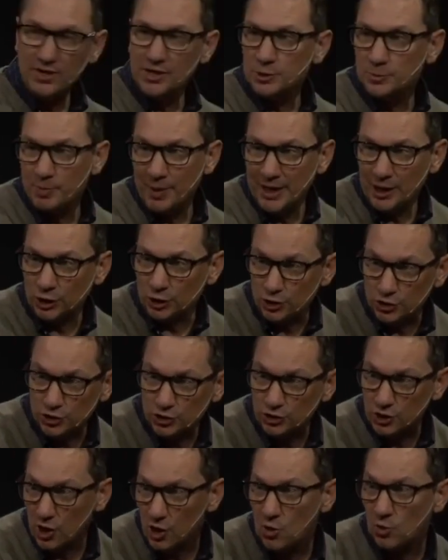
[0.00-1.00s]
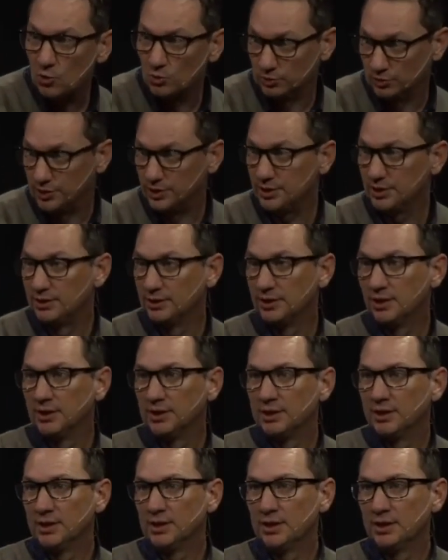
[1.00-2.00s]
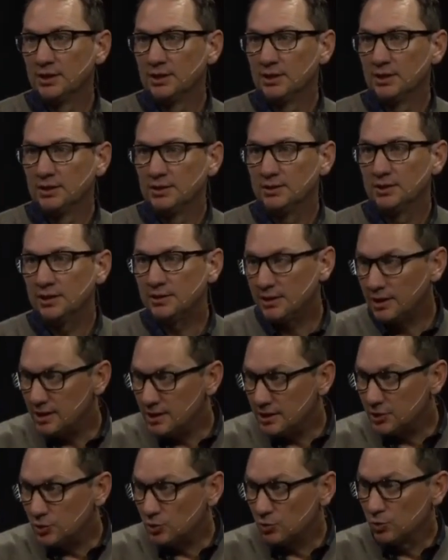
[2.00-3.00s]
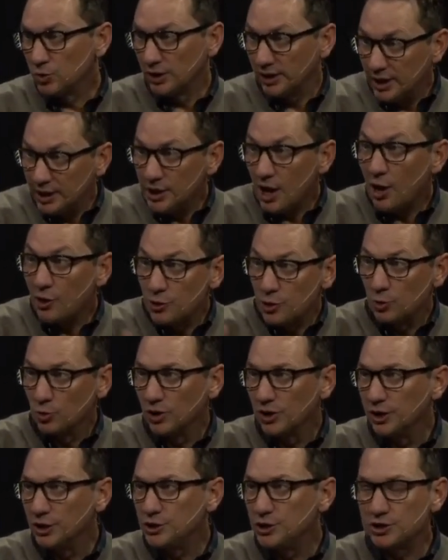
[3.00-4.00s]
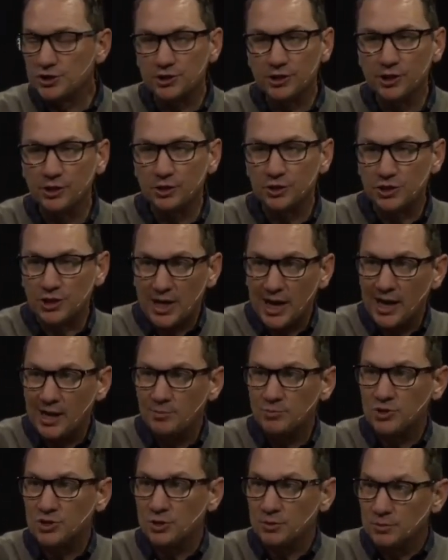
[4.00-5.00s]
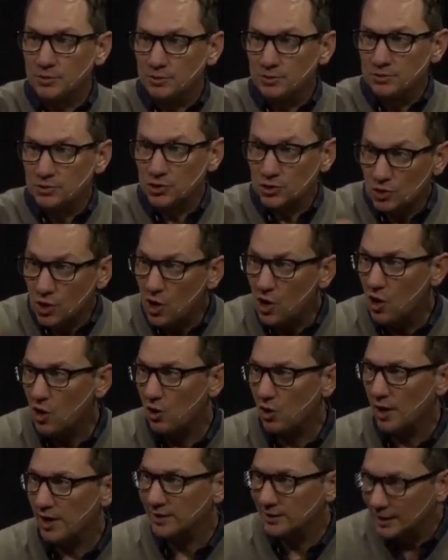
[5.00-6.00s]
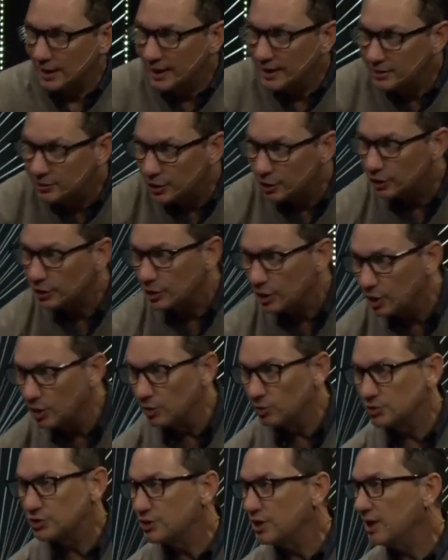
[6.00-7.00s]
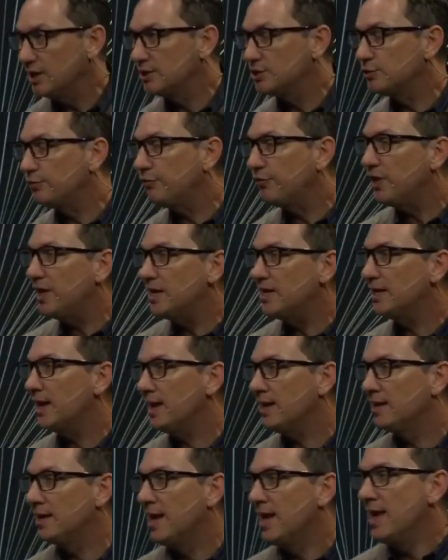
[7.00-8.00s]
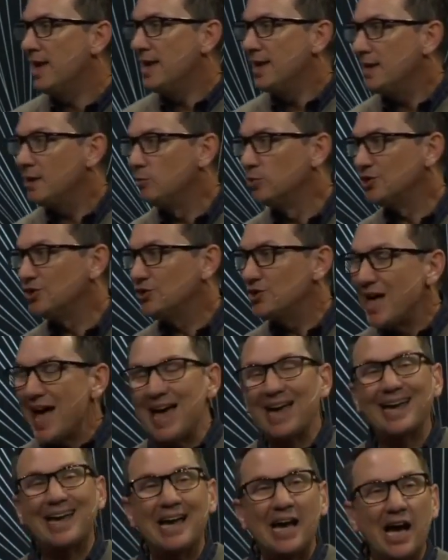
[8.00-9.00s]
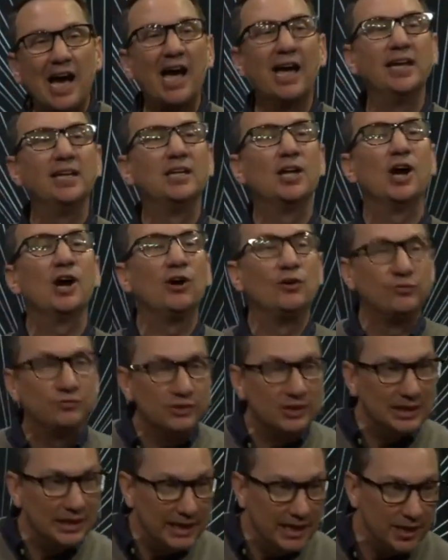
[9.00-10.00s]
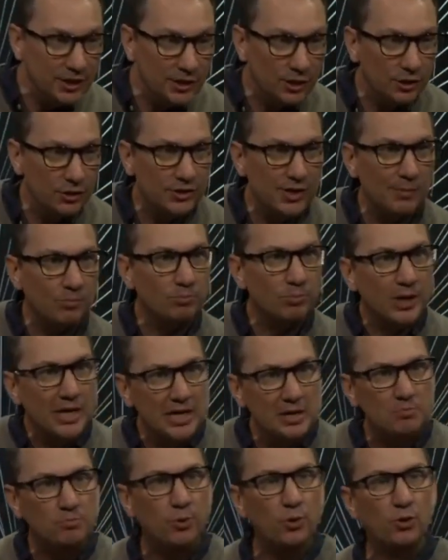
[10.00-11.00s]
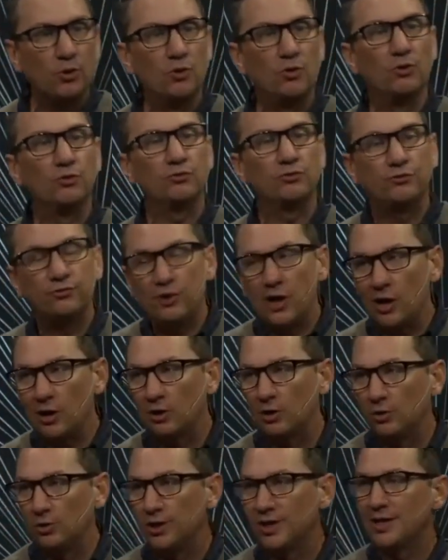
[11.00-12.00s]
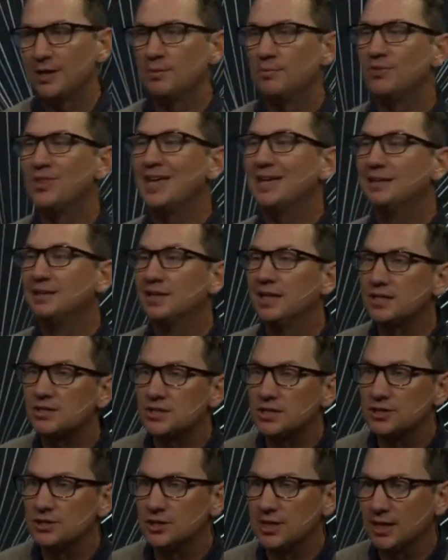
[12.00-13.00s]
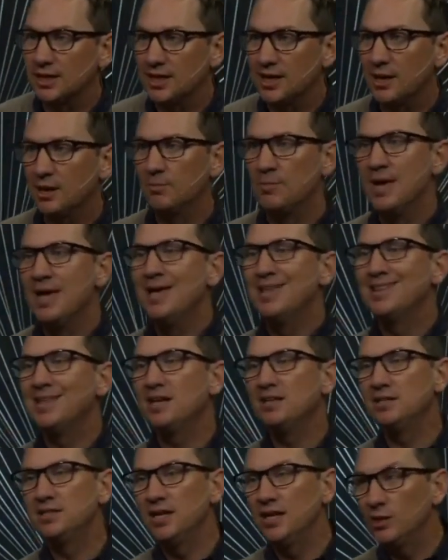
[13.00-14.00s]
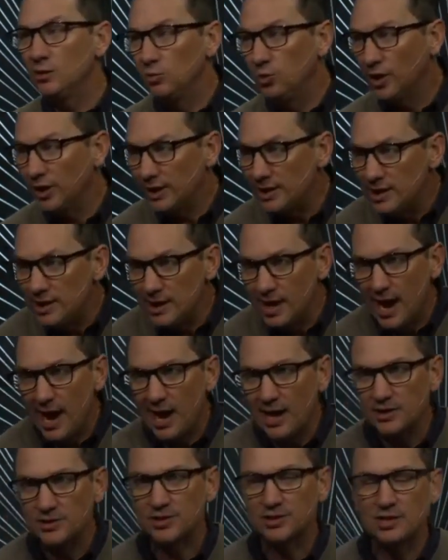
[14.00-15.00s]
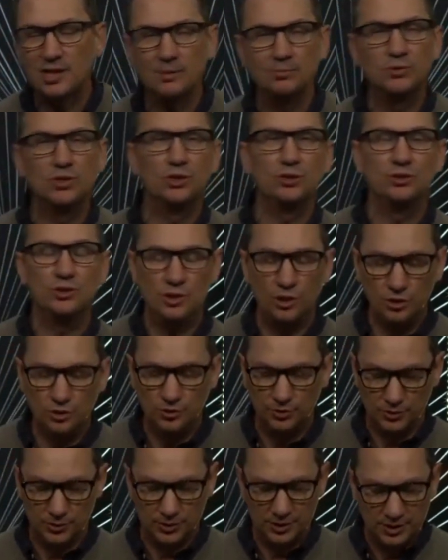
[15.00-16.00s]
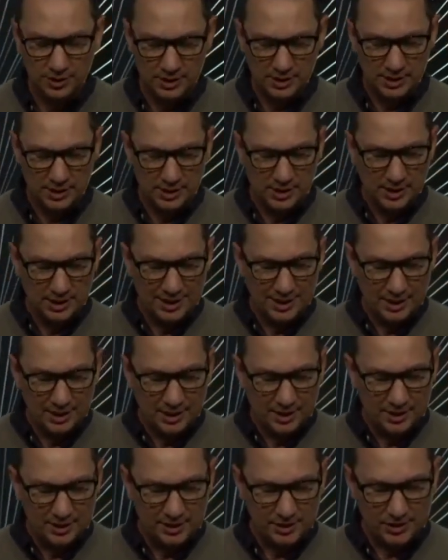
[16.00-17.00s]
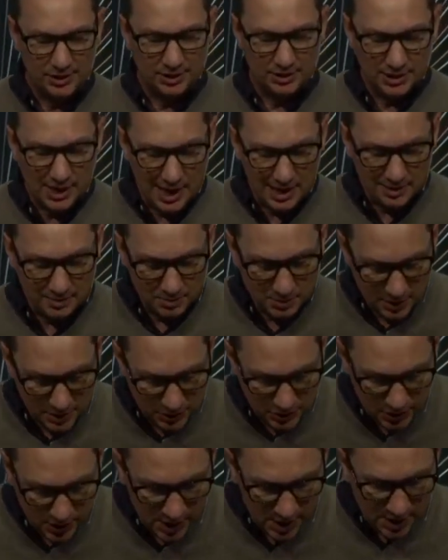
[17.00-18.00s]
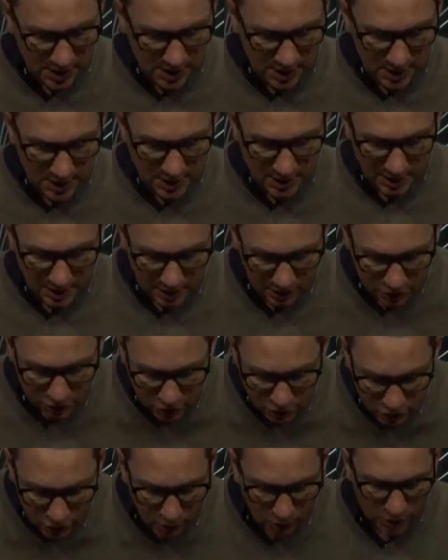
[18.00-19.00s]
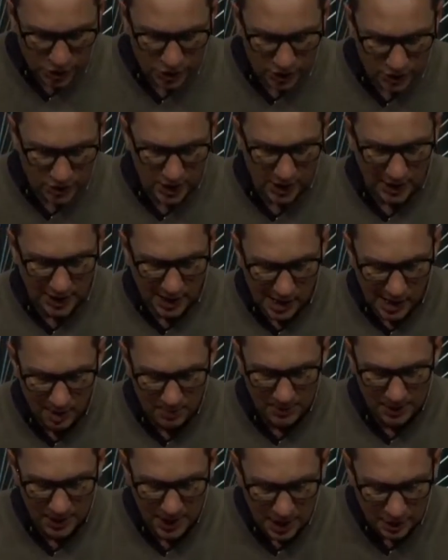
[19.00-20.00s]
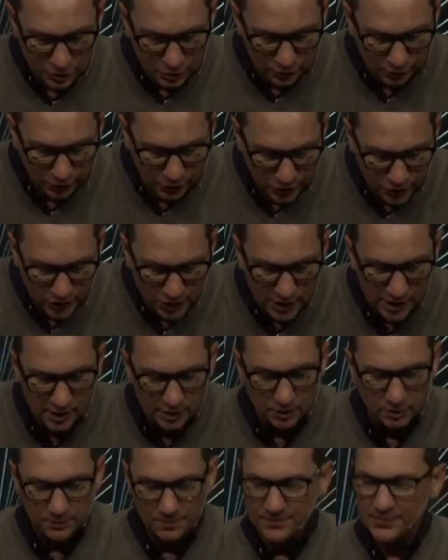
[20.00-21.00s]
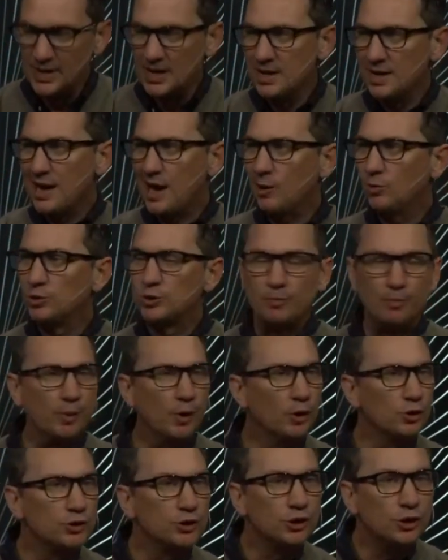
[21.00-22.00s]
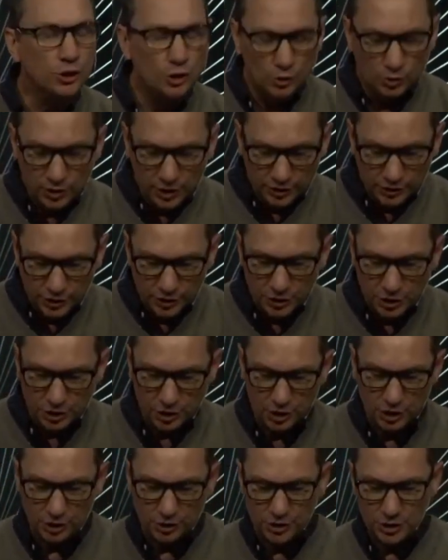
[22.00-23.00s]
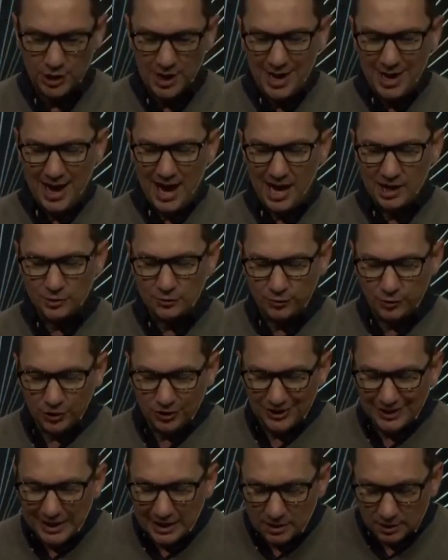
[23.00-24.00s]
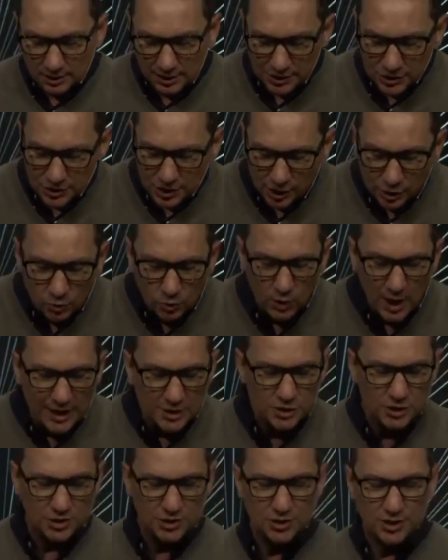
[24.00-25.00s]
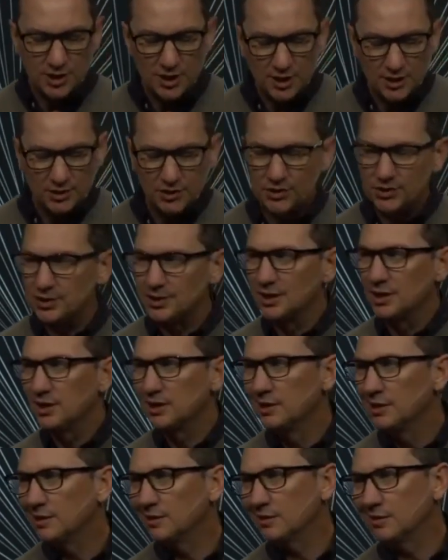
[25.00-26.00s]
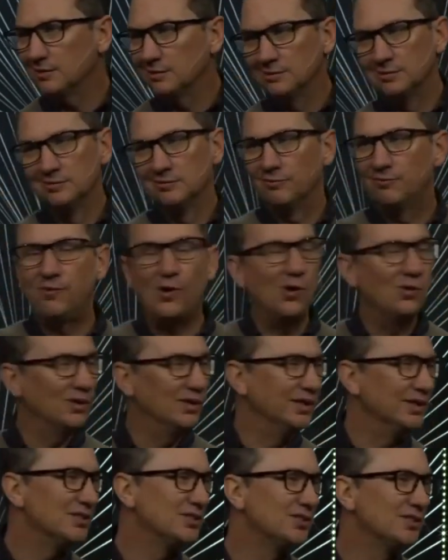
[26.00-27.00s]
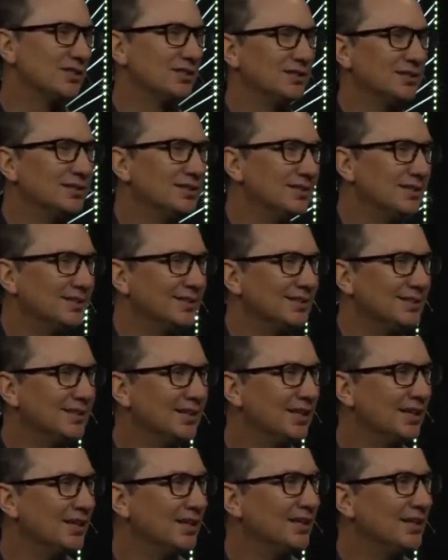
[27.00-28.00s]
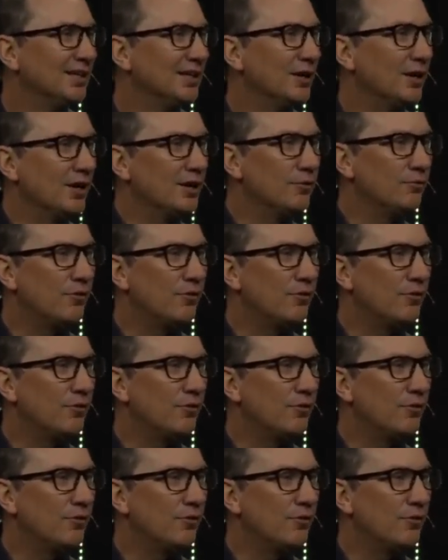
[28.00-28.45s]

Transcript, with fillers: is being stoned, that these other religious leaders came to Saul and laid their coats at his feet. And he was that kind of leader that people followed him. They listened to him. They did what he asked them to do. He says, I am as, uh, as Jewish as they come. And as for zeal, I was persecuting the church. As for legalistic righteousness, faultless. If